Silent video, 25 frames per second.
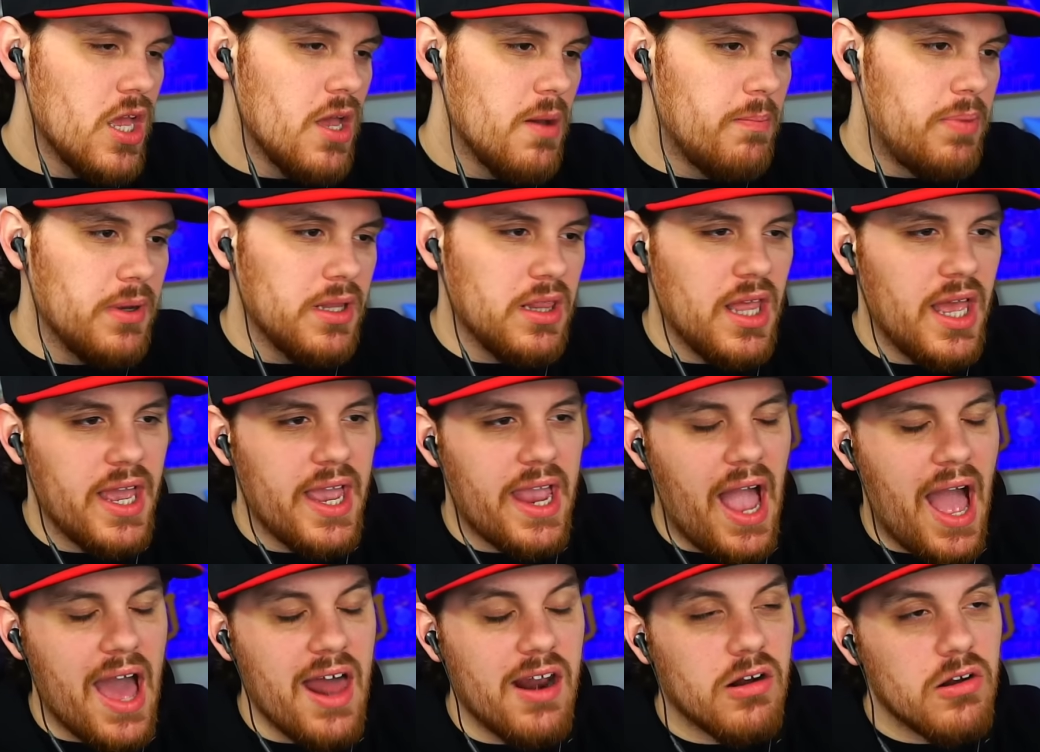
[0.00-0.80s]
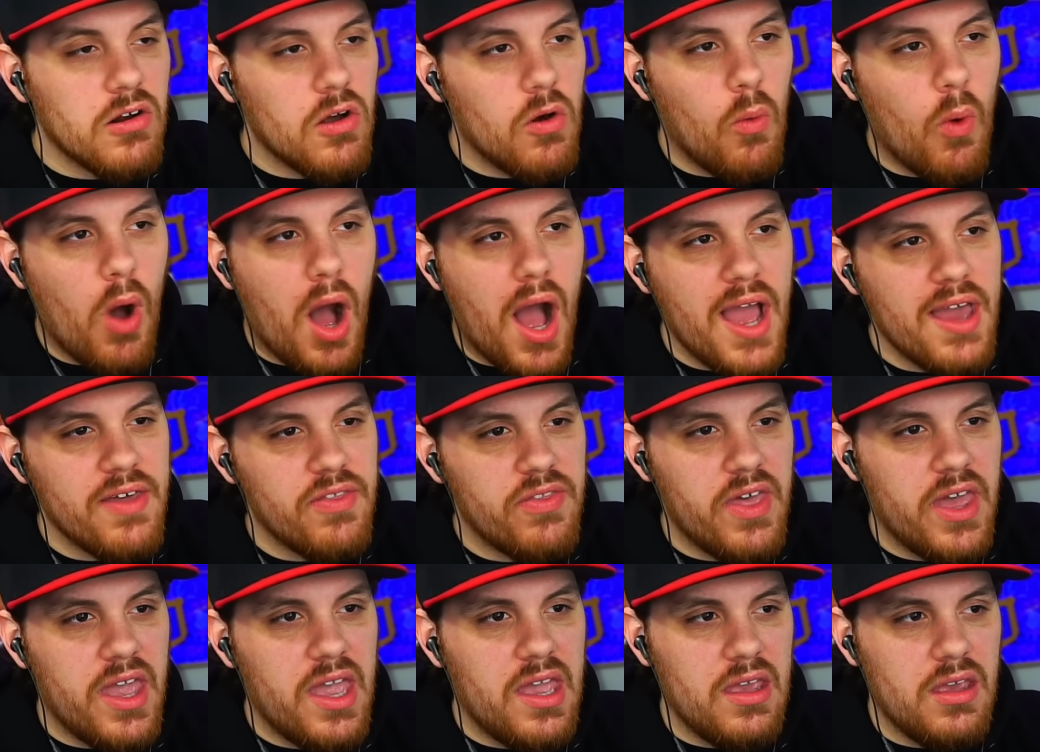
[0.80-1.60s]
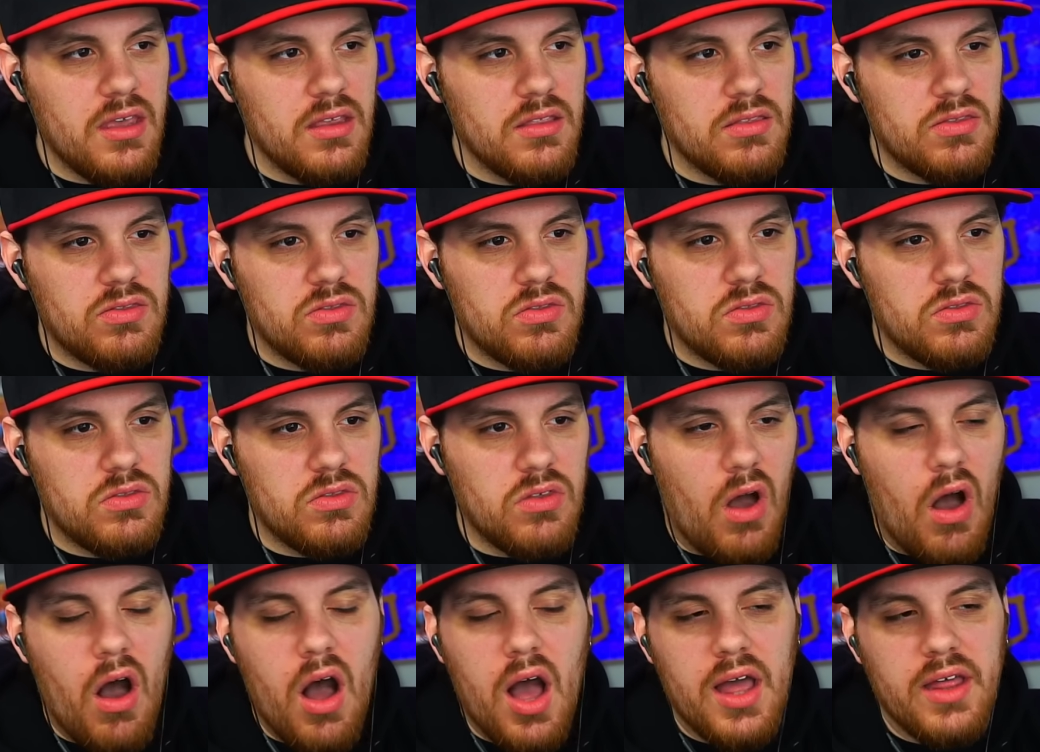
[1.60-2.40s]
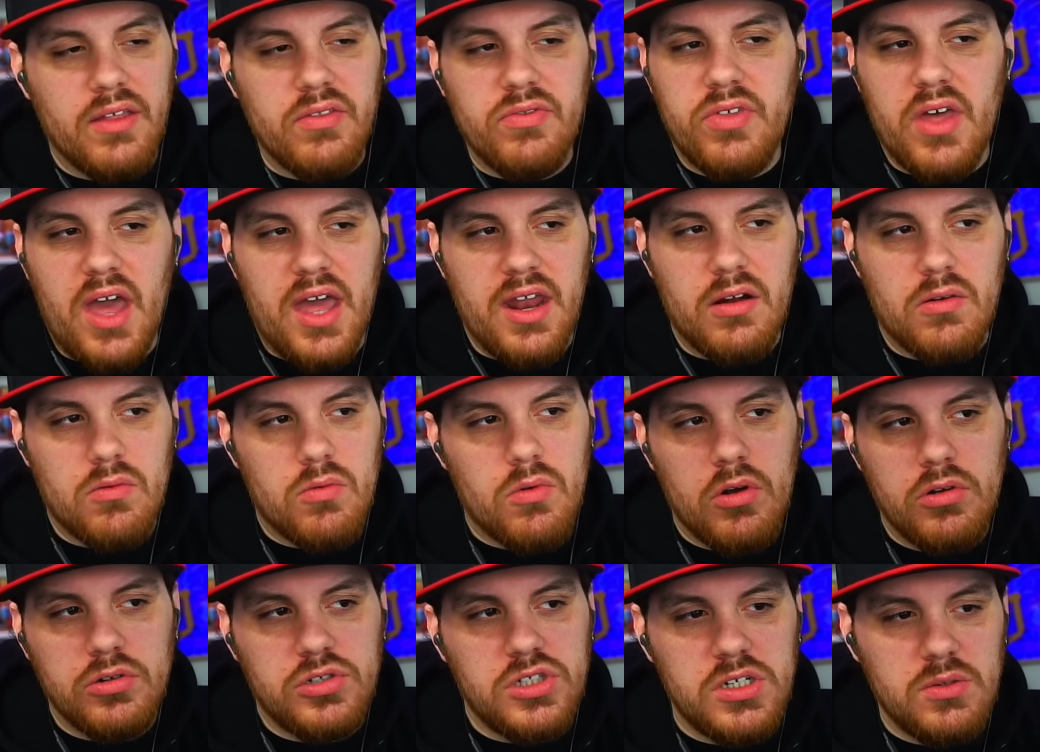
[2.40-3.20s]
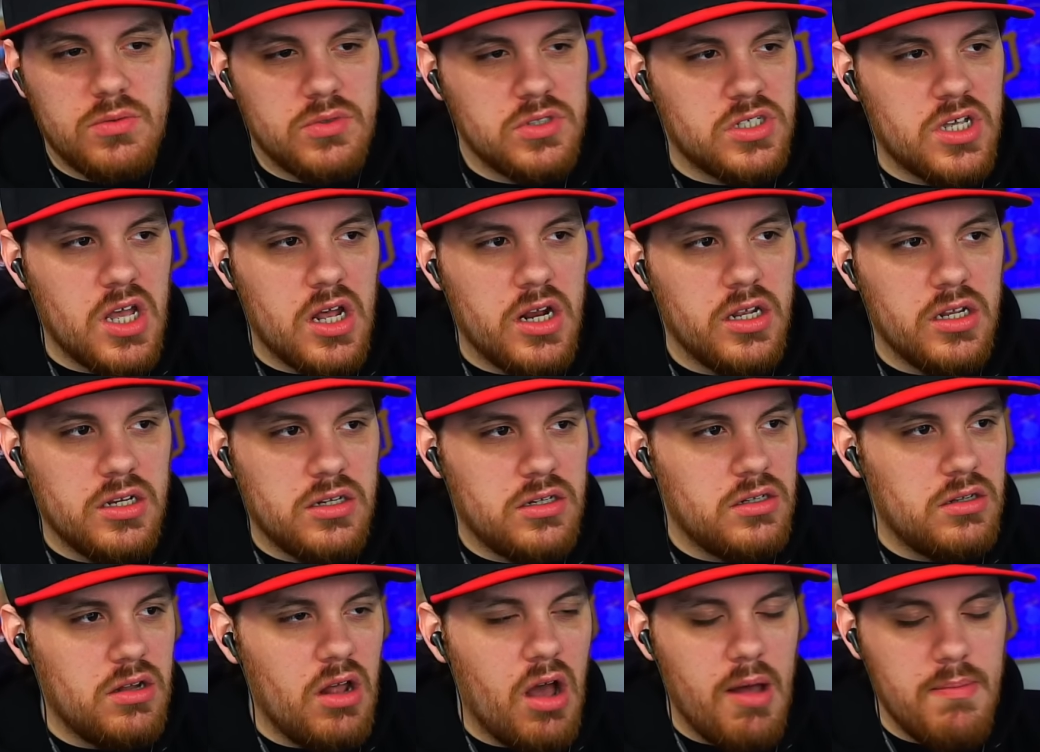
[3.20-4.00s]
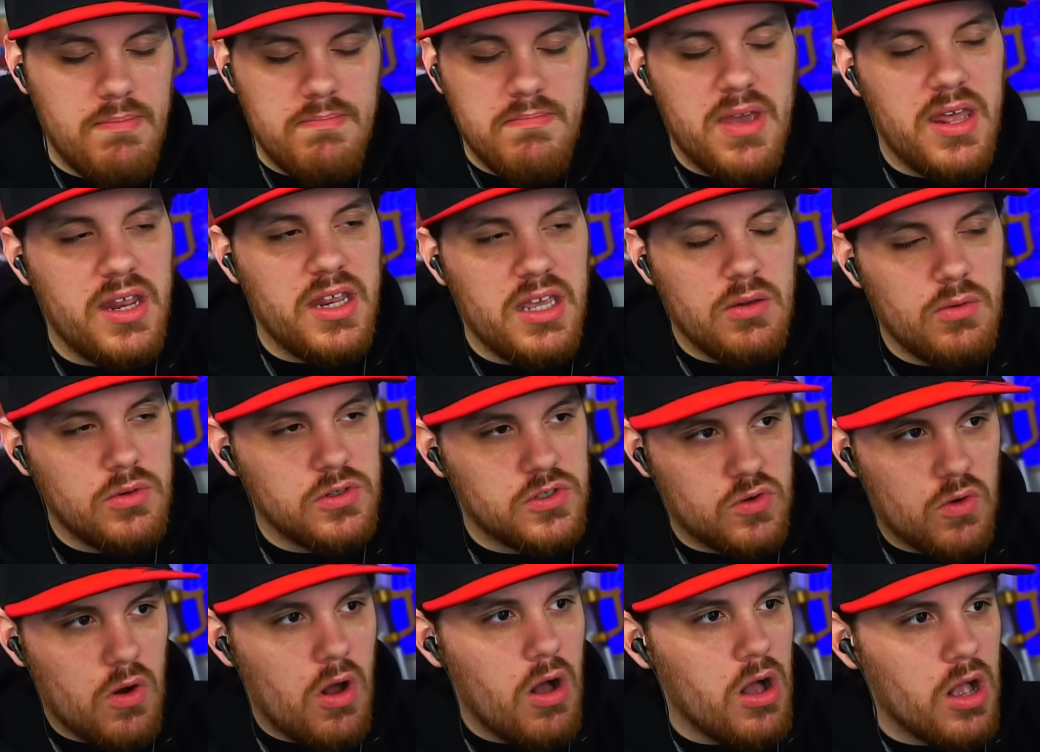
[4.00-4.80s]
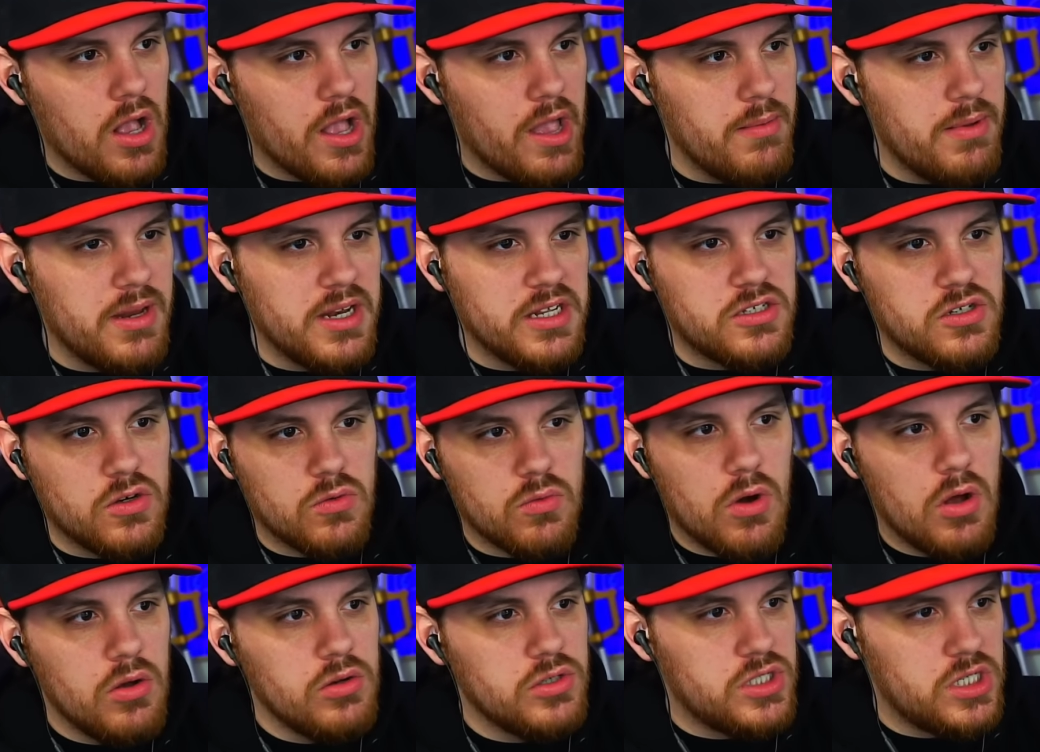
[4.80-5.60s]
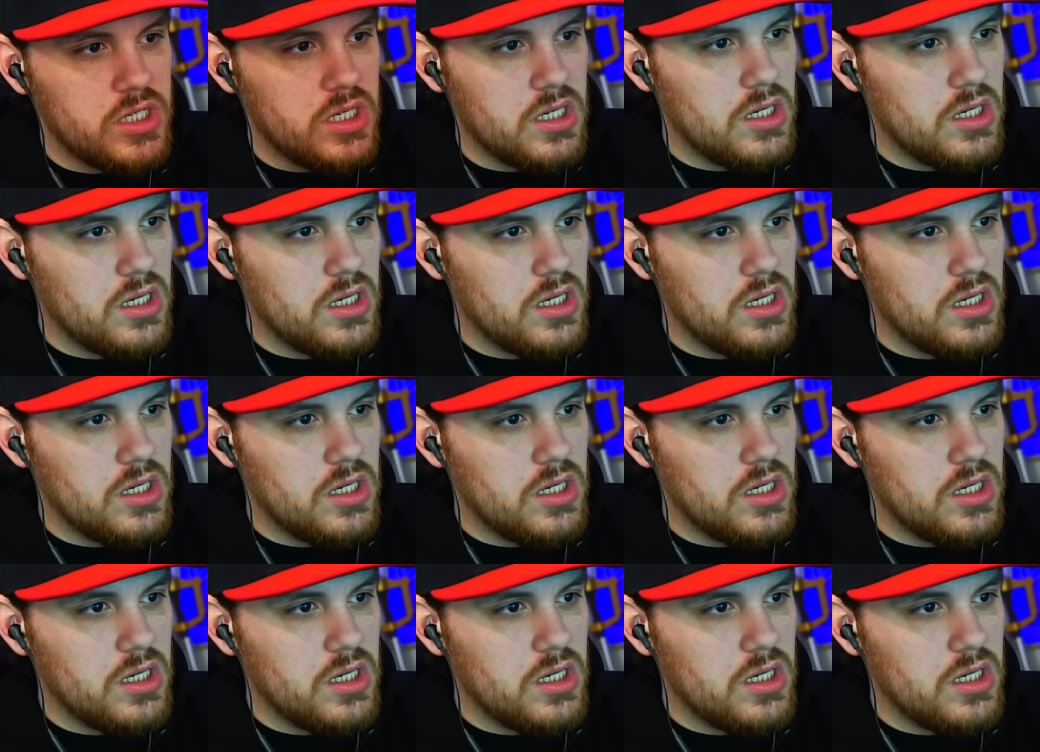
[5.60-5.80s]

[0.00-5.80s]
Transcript: but like, I don't know why they thought that Orochi was gonna admit he was wrong. I mean, it's Orochi.